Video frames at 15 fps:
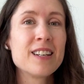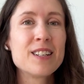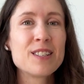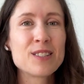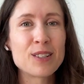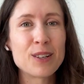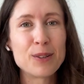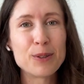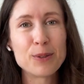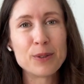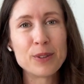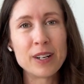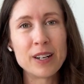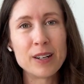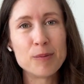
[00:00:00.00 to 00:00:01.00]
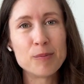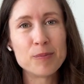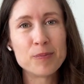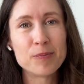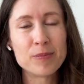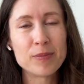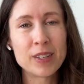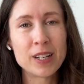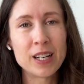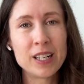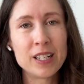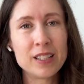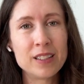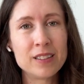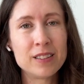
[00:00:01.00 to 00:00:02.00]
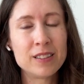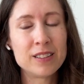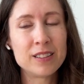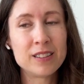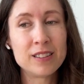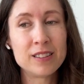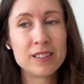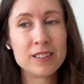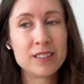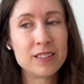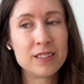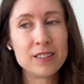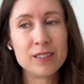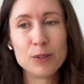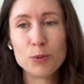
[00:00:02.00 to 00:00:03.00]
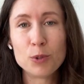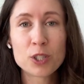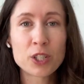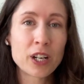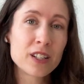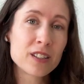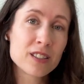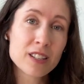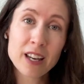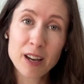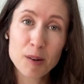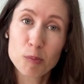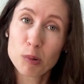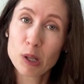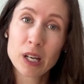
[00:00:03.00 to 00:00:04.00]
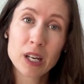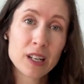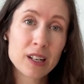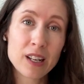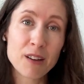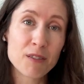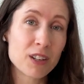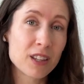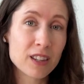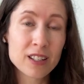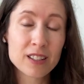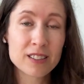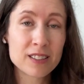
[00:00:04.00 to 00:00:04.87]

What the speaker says: So I wish I could say I planned everything